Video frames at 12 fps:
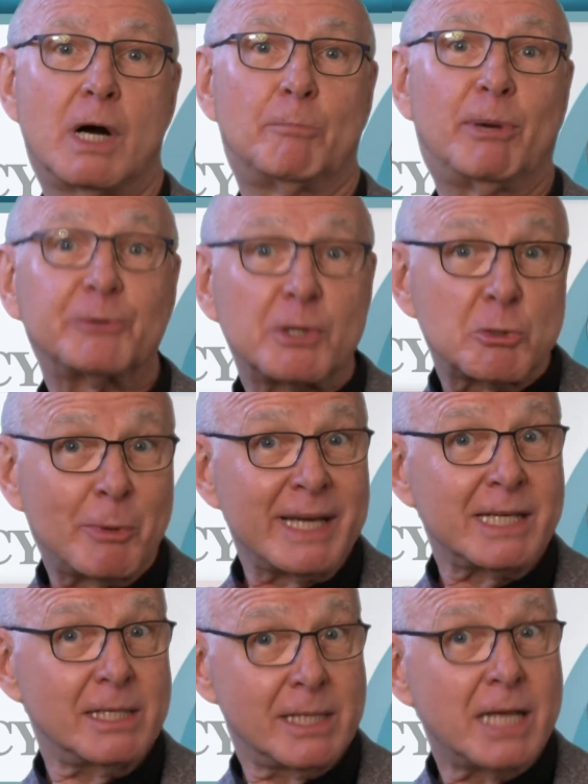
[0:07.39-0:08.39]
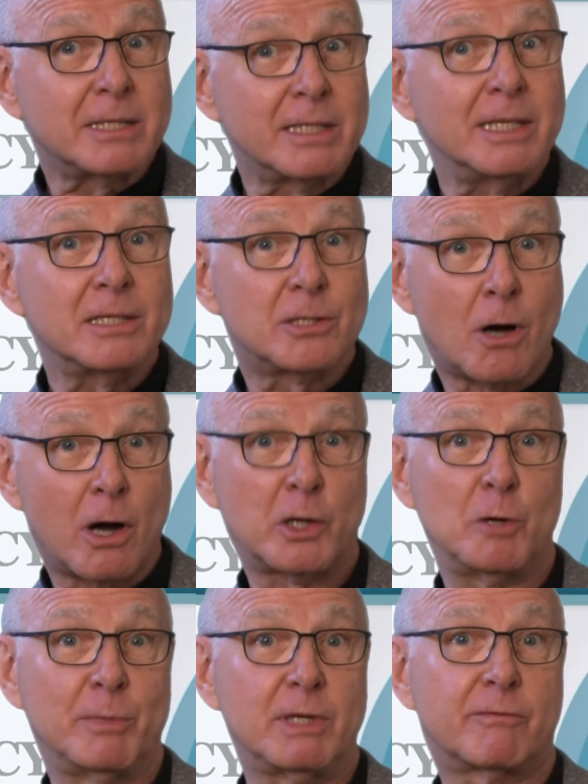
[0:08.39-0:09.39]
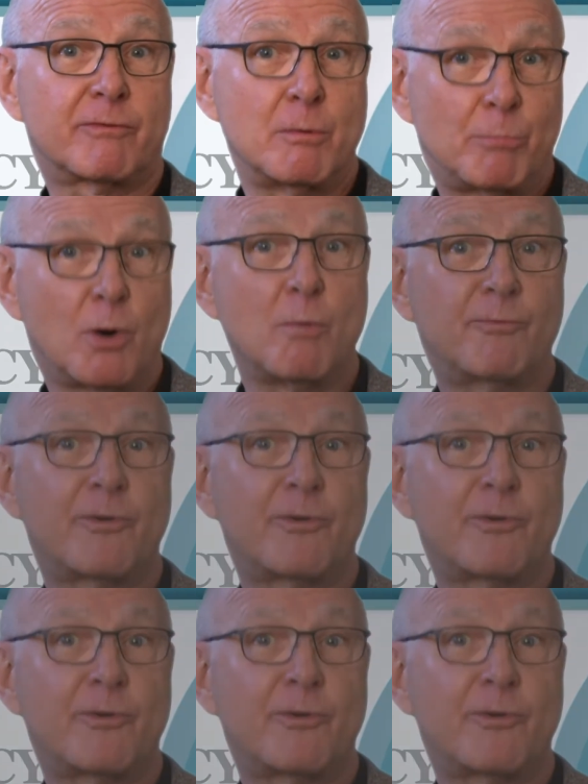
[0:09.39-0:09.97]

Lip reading: about the 2018 document from Pope